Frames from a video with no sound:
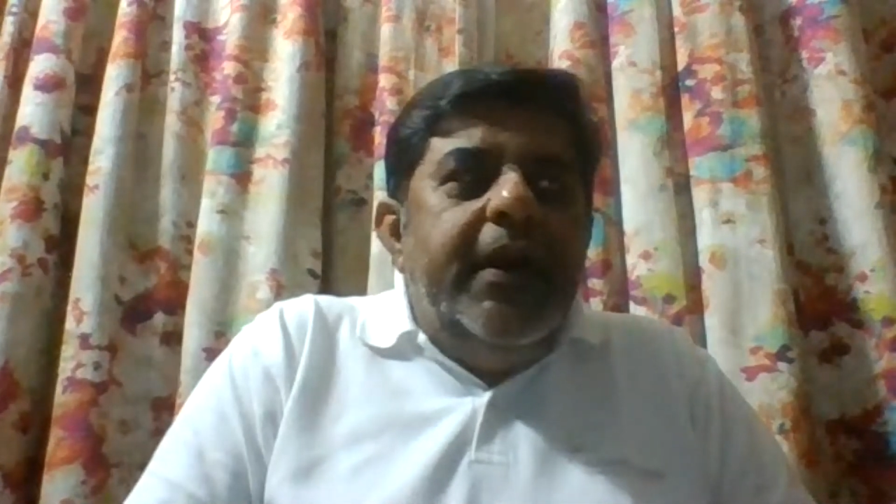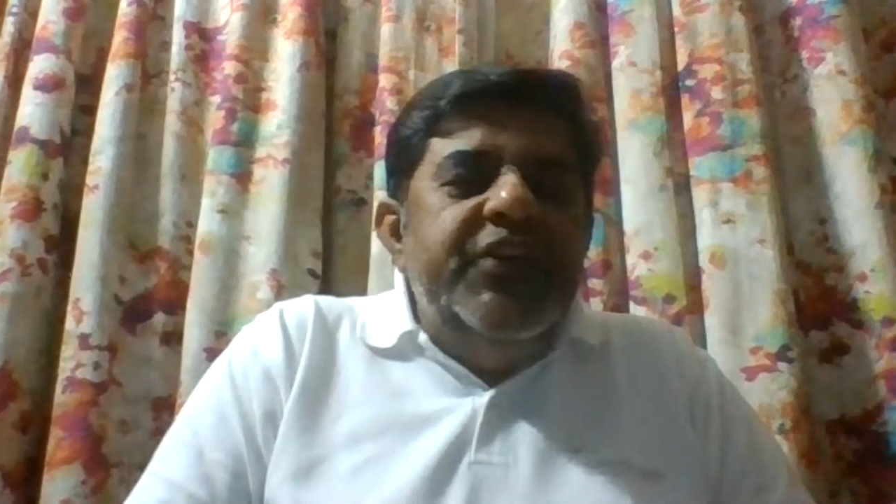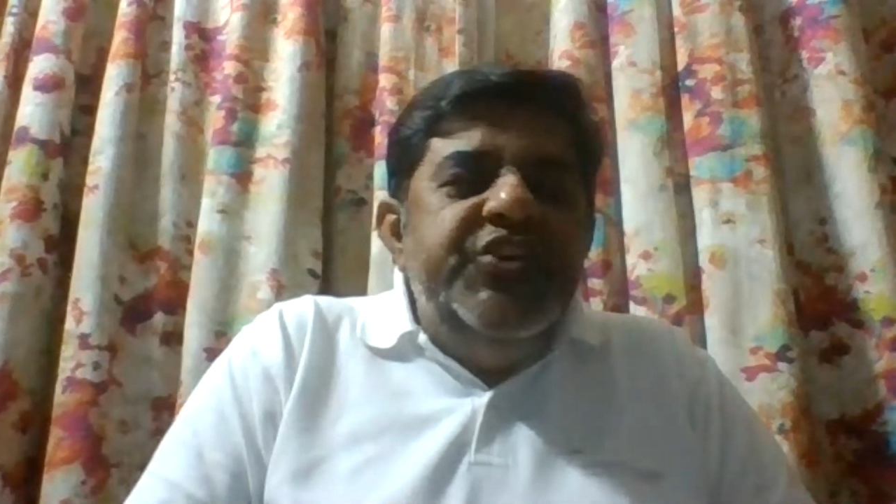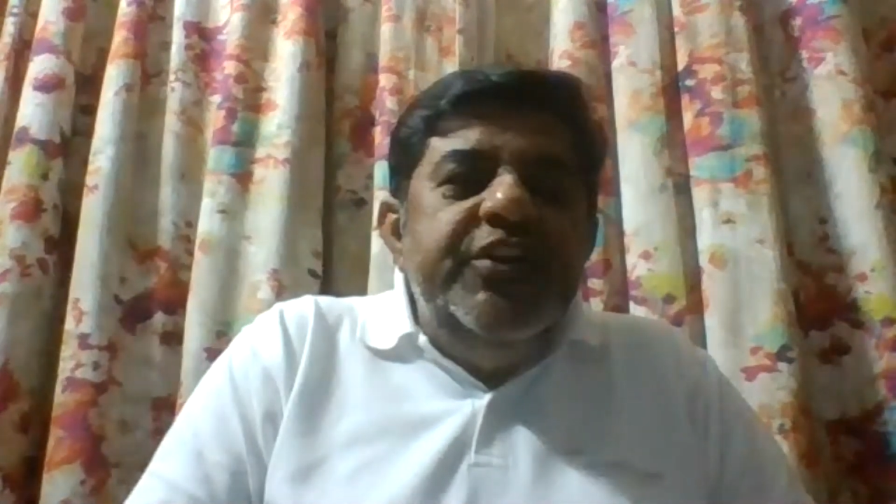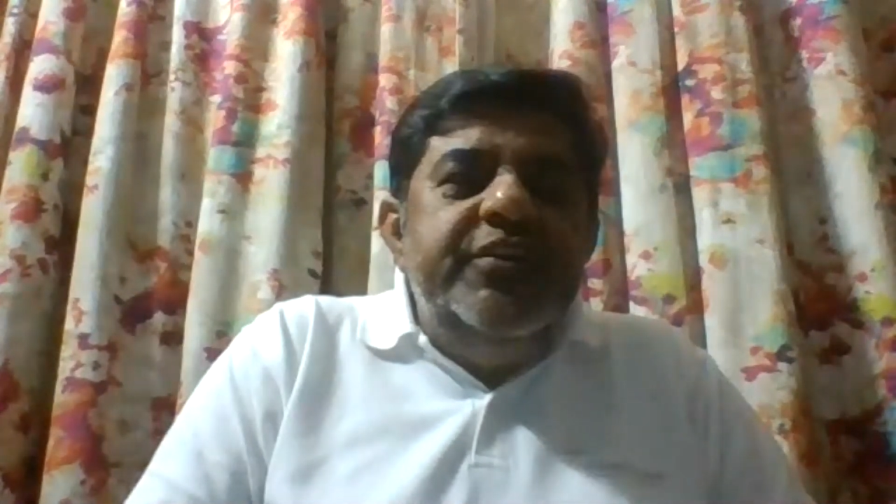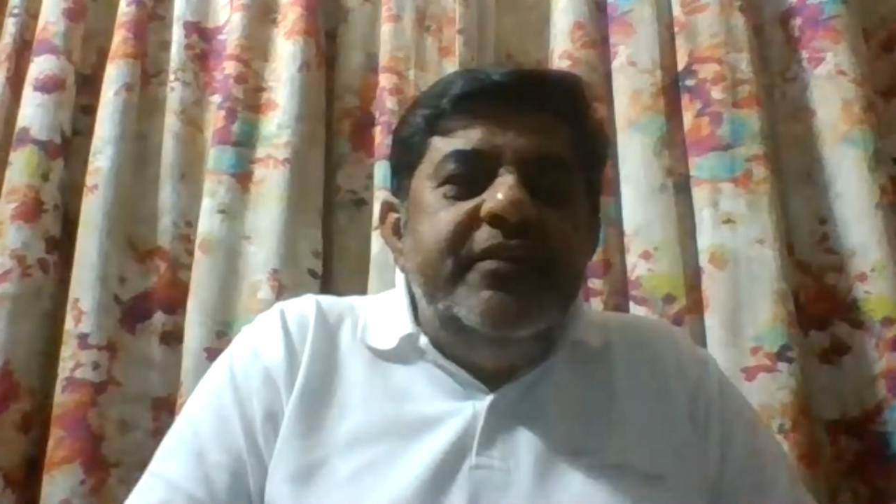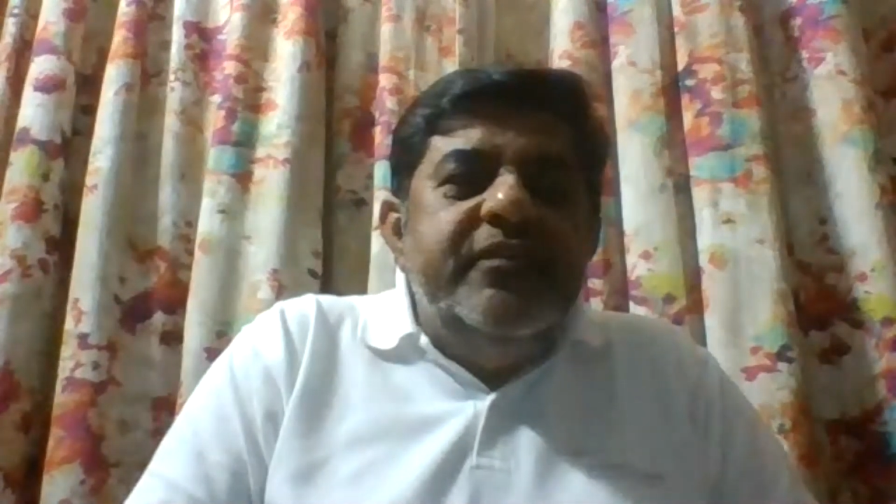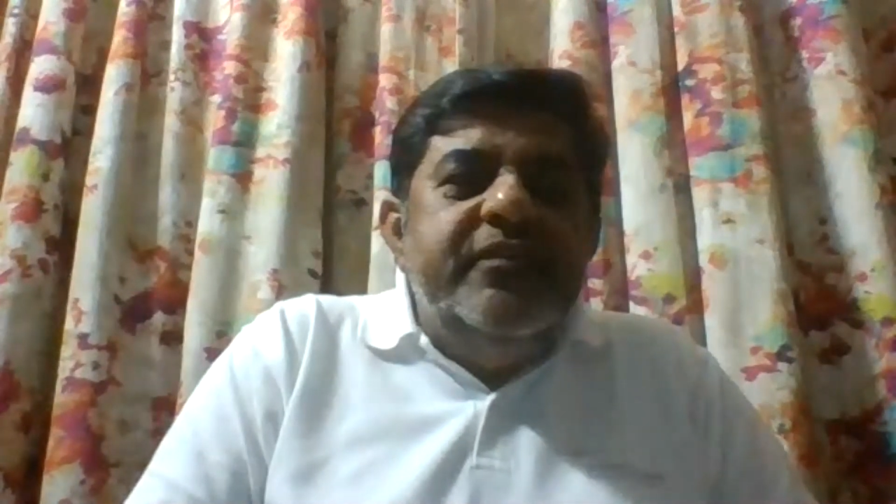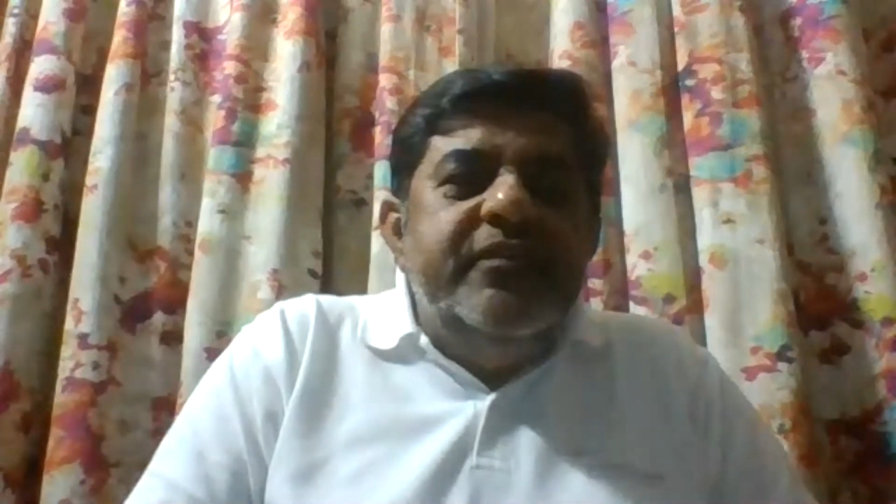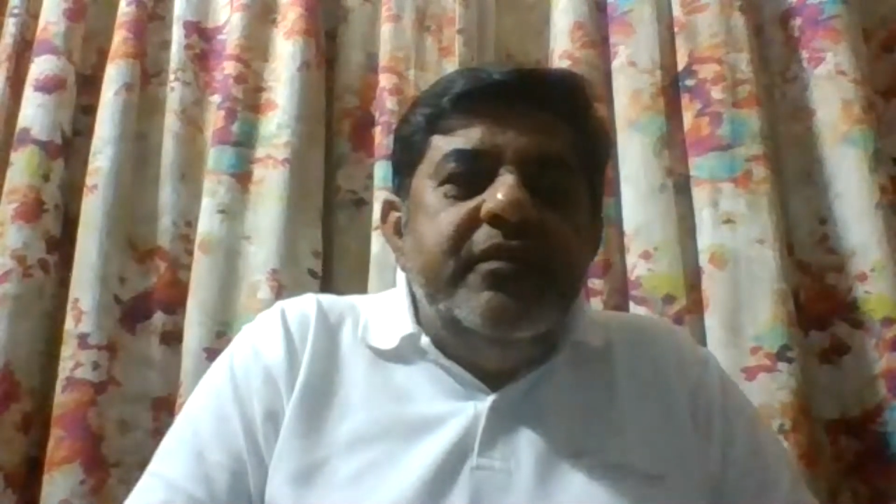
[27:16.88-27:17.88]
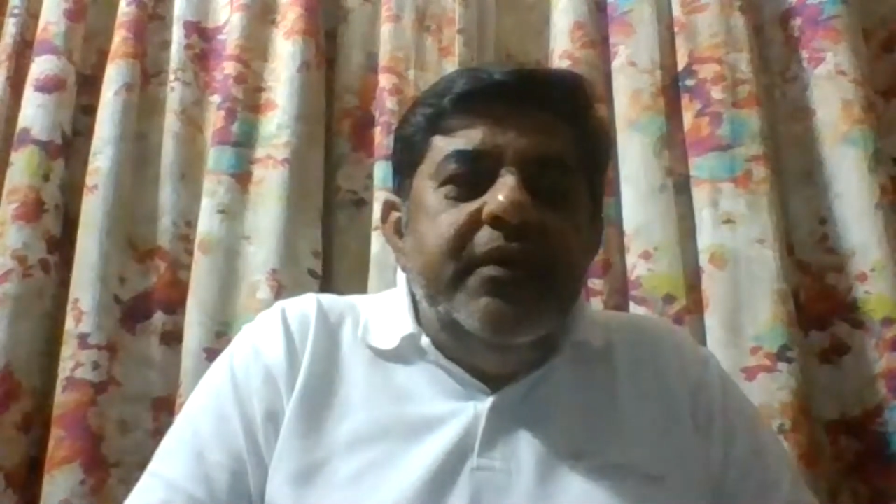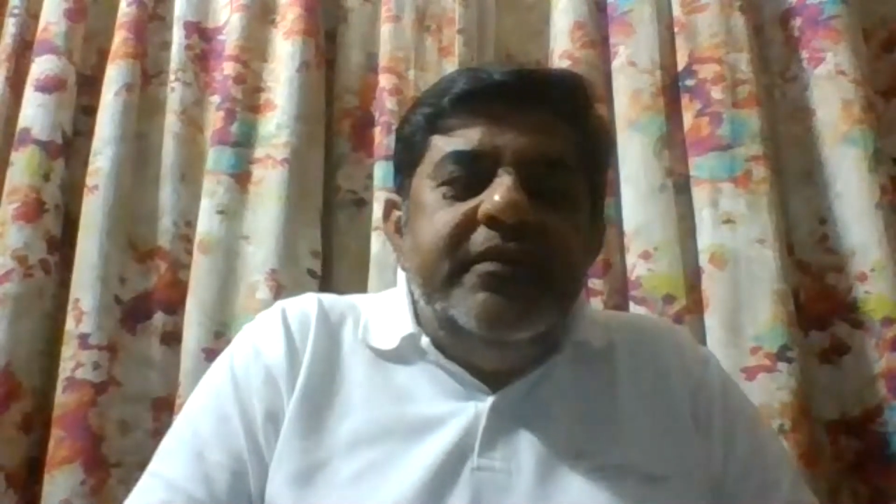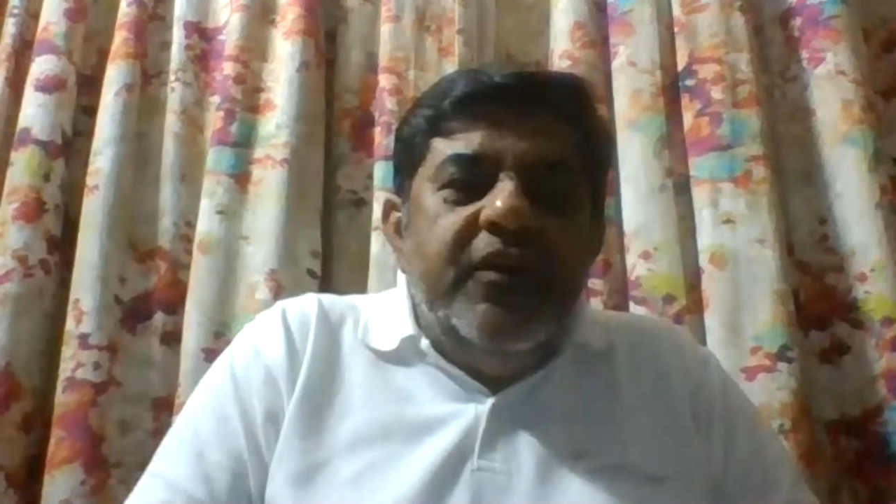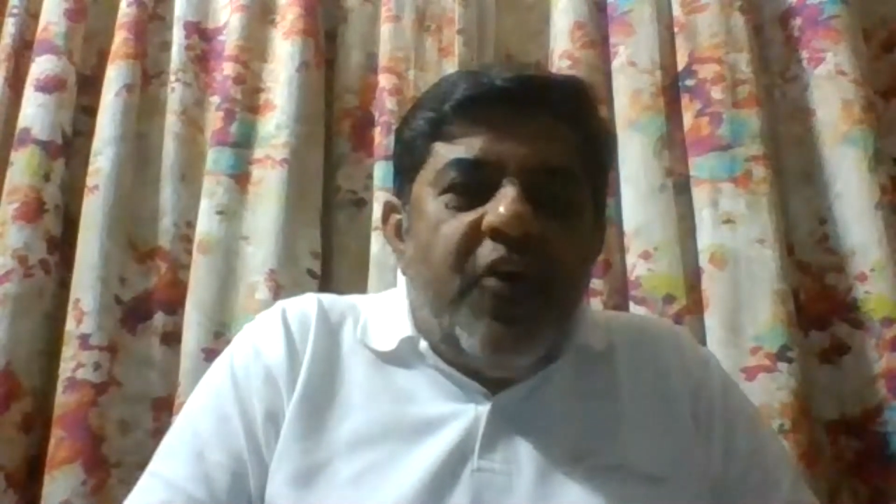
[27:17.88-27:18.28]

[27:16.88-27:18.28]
Ashish, it's a